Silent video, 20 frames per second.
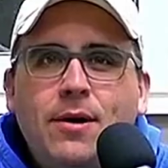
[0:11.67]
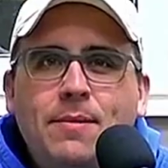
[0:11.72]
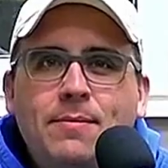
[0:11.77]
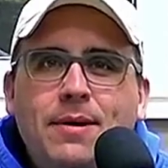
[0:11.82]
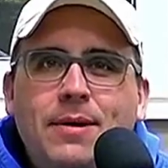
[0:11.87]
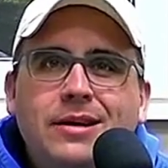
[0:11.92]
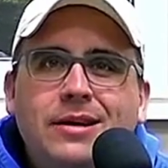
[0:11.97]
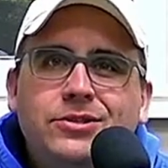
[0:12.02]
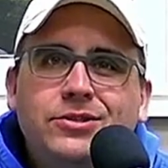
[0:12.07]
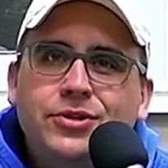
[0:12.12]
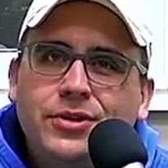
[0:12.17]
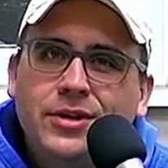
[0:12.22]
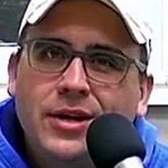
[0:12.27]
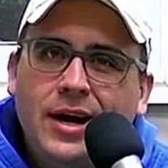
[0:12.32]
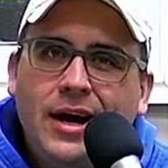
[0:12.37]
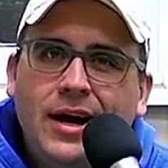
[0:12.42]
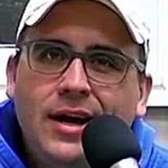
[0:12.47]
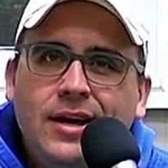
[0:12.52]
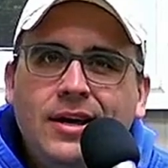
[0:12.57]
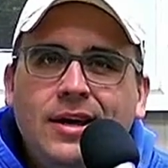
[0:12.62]
Pastor
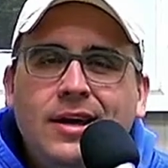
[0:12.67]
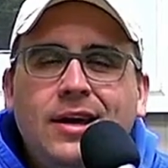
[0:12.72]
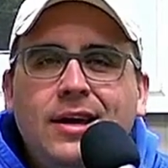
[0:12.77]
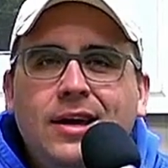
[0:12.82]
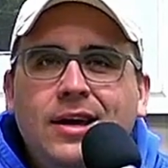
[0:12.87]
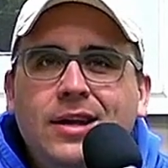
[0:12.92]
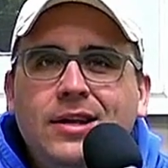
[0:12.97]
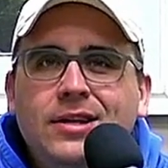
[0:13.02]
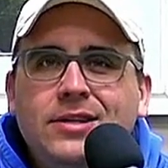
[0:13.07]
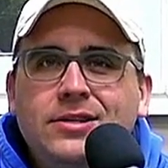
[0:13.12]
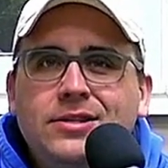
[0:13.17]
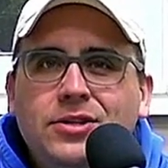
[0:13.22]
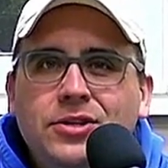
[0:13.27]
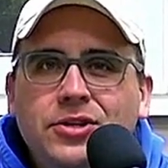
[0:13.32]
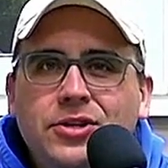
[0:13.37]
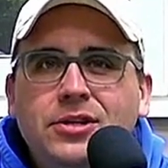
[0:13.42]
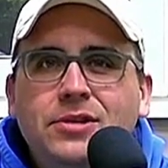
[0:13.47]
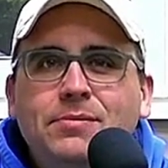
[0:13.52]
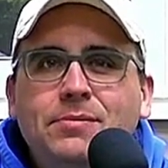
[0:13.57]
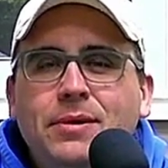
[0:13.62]
Guy. It is
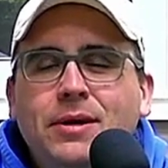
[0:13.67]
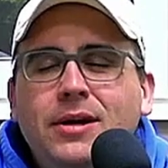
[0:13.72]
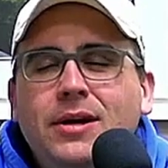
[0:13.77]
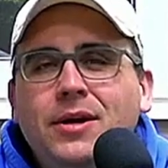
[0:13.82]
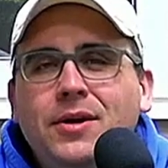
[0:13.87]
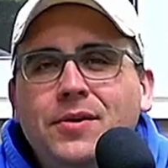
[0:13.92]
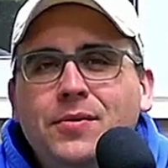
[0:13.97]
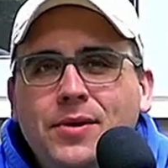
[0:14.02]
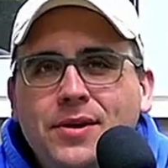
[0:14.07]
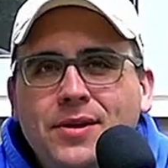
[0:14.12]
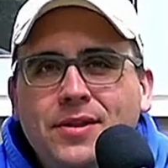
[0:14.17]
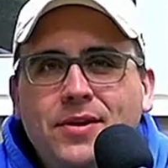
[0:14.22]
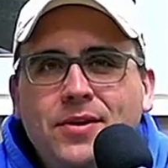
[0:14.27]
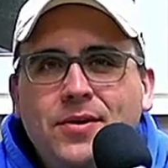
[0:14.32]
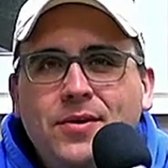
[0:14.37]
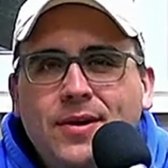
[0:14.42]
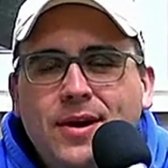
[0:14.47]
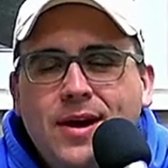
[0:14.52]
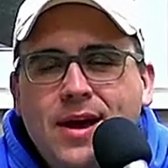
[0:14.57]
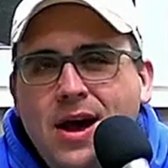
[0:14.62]
good to be here with
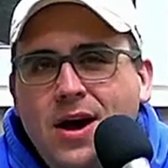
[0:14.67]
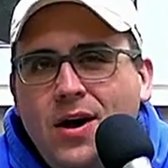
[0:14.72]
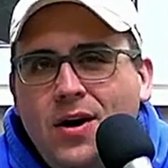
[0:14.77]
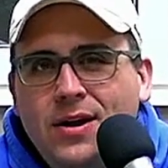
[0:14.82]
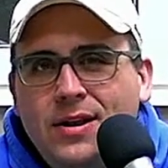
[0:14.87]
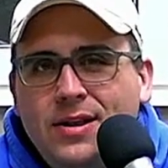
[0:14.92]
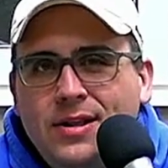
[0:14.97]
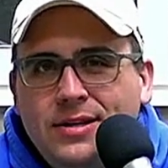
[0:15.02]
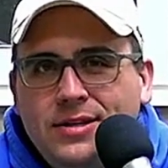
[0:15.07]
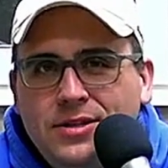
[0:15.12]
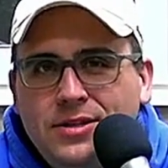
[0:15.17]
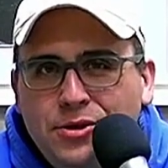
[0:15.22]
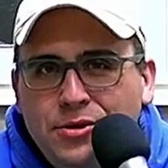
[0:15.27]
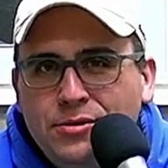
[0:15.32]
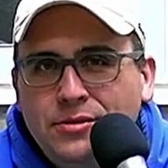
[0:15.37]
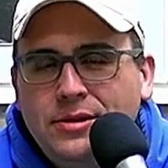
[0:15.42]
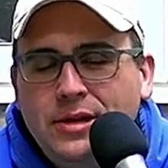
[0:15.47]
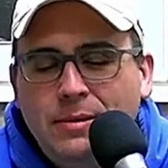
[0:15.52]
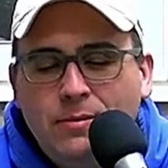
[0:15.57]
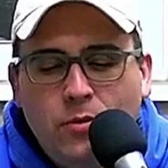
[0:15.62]
you on this
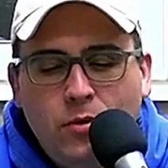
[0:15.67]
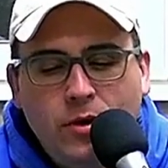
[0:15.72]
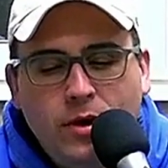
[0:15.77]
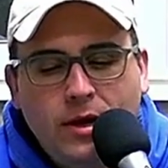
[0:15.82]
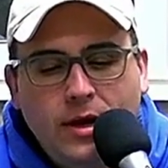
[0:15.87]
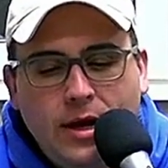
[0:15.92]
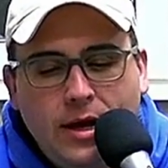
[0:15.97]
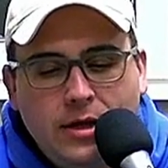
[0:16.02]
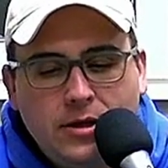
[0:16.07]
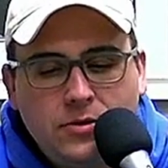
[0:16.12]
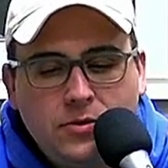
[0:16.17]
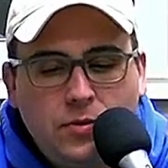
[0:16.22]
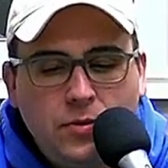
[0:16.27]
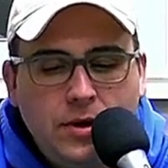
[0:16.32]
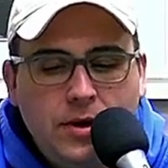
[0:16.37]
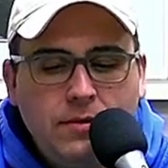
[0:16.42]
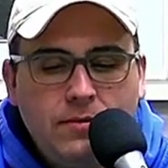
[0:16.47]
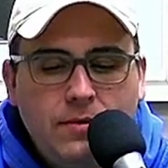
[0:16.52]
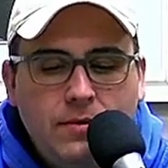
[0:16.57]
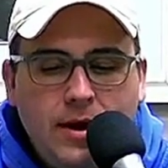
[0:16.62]
Tuesday morning as
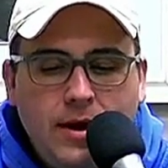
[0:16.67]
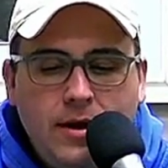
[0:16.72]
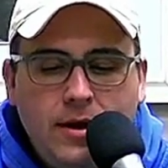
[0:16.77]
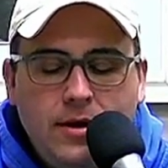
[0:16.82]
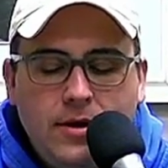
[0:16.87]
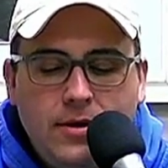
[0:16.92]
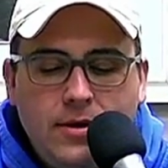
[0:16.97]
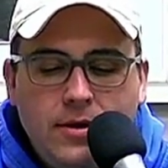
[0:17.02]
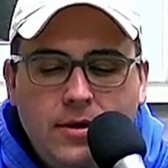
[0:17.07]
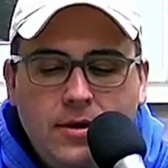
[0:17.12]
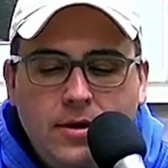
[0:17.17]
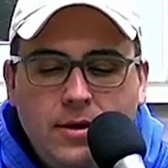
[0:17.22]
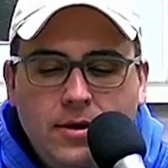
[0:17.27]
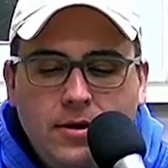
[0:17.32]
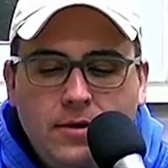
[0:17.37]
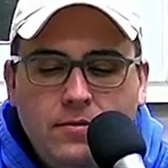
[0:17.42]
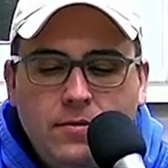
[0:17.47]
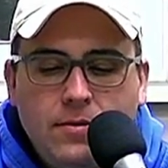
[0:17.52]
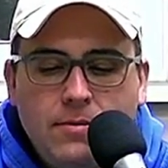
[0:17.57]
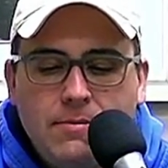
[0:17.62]
we read
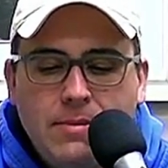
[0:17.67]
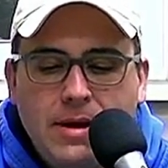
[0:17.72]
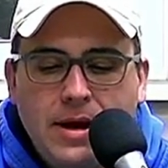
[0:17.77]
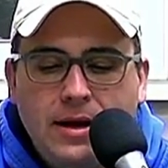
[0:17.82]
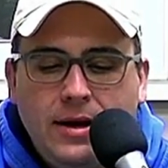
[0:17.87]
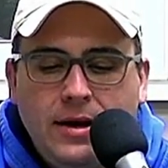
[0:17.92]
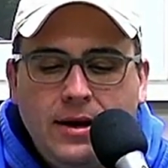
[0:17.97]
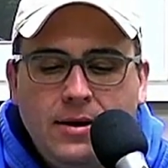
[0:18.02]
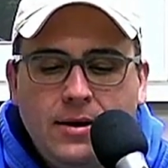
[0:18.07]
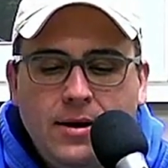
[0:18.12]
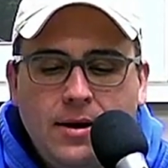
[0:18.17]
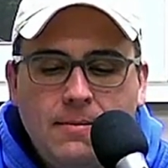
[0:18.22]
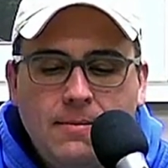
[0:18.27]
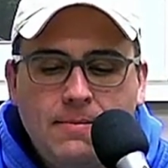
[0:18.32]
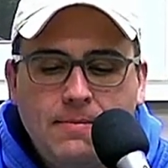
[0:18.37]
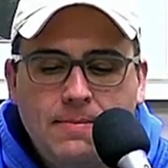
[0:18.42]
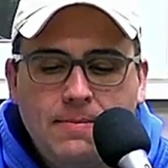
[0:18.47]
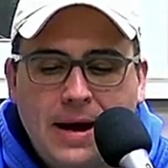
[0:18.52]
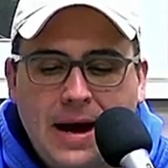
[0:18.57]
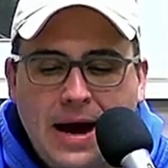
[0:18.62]
the remaining
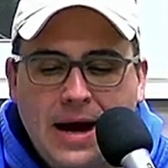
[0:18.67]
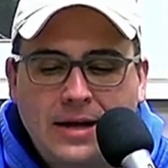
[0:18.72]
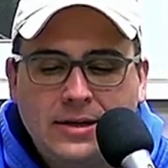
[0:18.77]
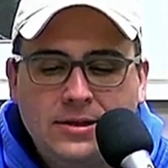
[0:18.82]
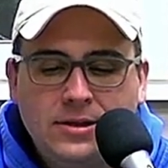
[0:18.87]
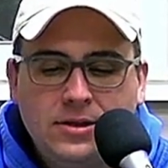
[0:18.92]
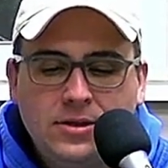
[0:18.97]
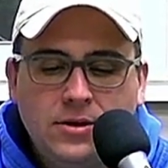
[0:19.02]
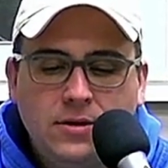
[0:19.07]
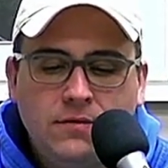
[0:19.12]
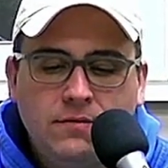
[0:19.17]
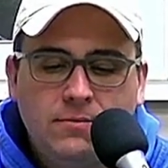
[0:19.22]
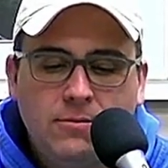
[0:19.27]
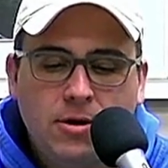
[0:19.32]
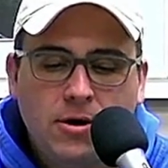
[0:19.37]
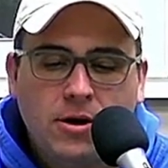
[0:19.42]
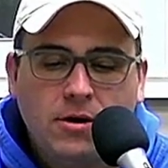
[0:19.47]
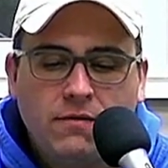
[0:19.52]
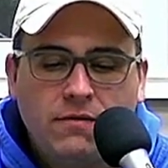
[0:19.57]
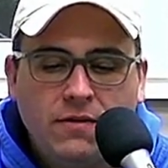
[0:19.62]
passage of
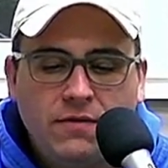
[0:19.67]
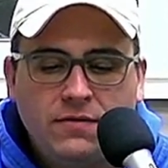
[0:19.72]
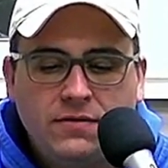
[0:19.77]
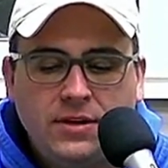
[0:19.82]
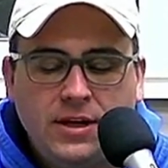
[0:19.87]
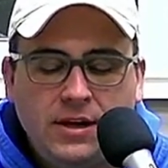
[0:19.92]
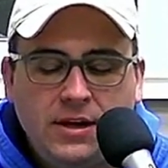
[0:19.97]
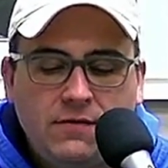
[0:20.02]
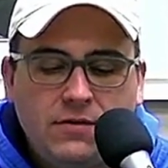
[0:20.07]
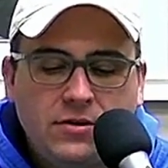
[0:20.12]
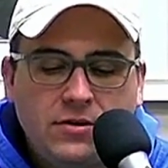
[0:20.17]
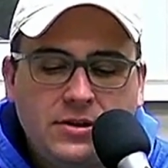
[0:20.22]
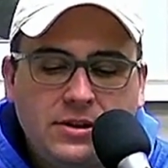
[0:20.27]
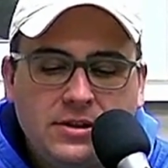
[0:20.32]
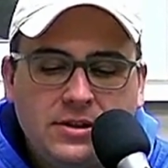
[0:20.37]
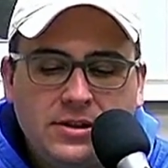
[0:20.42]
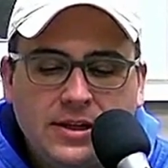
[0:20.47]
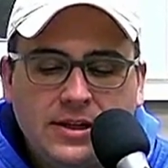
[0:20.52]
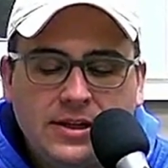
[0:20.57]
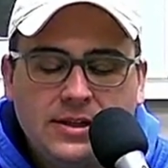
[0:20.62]
Mark 15, verses
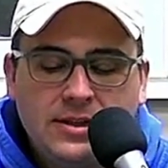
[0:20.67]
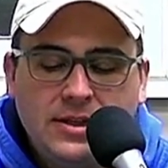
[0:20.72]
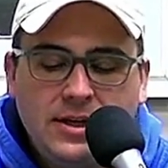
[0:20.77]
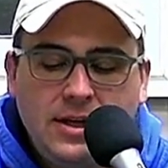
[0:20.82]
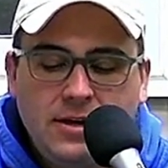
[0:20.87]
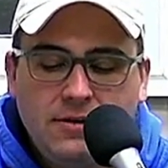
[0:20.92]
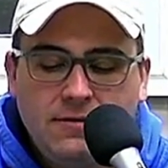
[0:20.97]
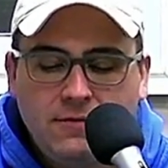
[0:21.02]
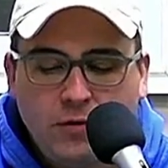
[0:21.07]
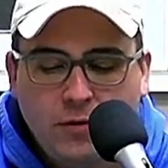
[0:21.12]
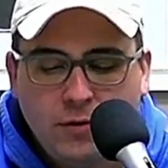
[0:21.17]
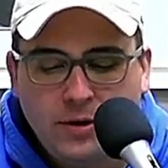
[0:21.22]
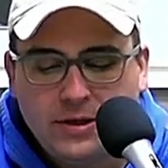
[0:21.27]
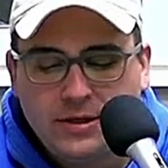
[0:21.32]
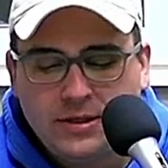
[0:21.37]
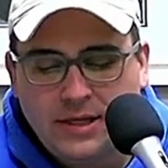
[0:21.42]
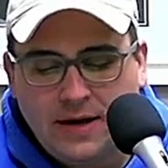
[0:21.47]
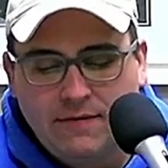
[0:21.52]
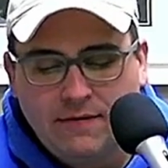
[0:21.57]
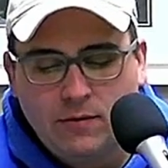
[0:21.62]
16 to
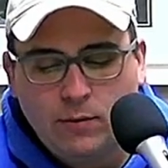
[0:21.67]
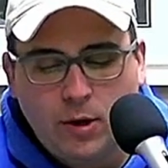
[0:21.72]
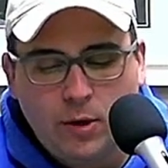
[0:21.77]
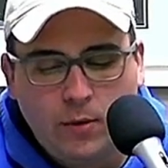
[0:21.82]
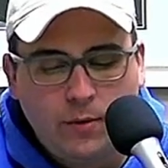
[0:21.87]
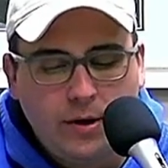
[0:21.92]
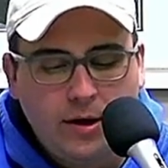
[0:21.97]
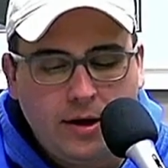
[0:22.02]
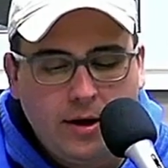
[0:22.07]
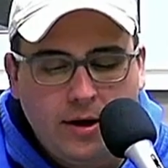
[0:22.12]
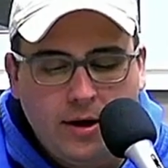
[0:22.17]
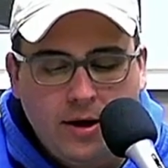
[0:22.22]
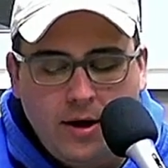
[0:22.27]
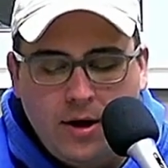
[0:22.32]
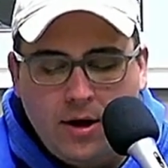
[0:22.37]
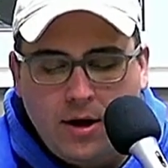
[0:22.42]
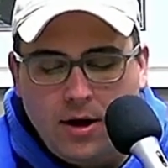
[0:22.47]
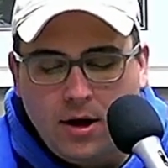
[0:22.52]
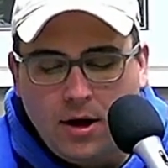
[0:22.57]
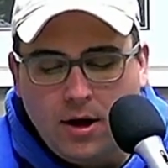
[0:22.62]
47, where
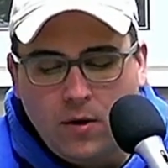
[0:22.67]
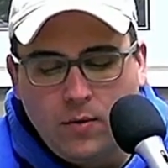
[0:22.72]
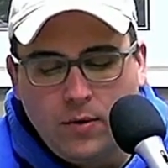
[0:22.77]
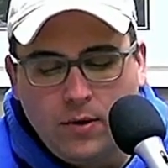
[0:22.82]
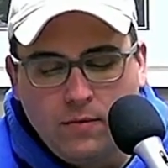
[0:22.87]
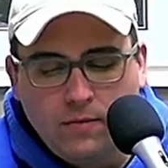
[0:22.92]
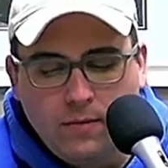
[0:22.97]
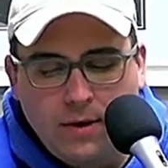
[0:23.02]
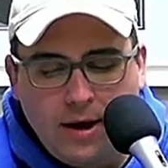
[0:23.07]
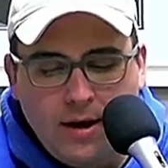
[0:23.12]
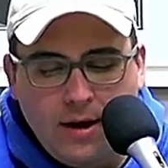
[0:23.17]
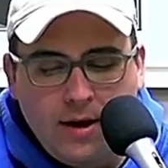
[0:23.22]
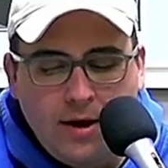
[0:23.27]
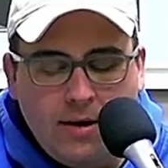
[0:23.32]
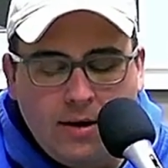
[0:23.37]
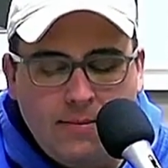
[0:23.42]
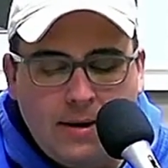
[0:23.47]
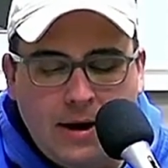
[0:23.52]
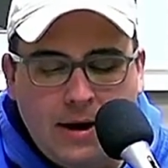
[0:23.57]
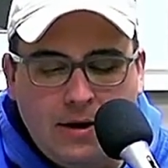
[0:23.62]
we read
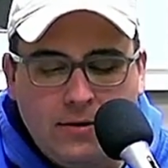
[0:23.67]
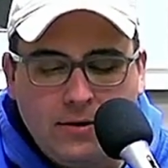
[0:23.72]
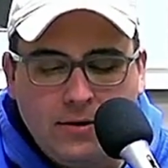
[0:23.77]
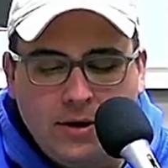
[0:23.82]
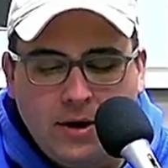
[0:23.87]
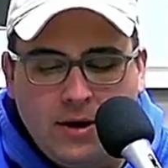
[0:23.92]
about